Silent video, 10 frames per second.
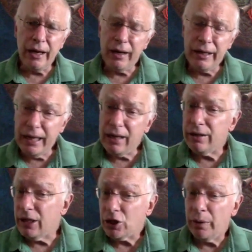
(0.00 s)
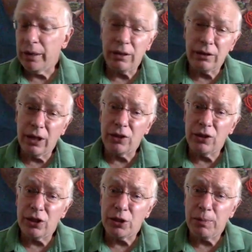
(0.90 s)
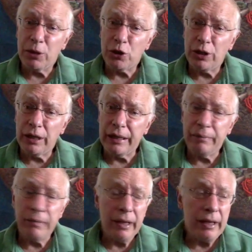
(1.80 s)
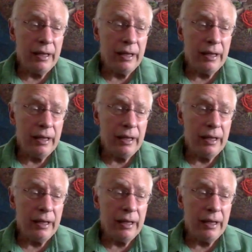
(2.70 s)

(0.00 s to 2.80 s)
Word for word: Yeah, that's correct. It doesn't, especially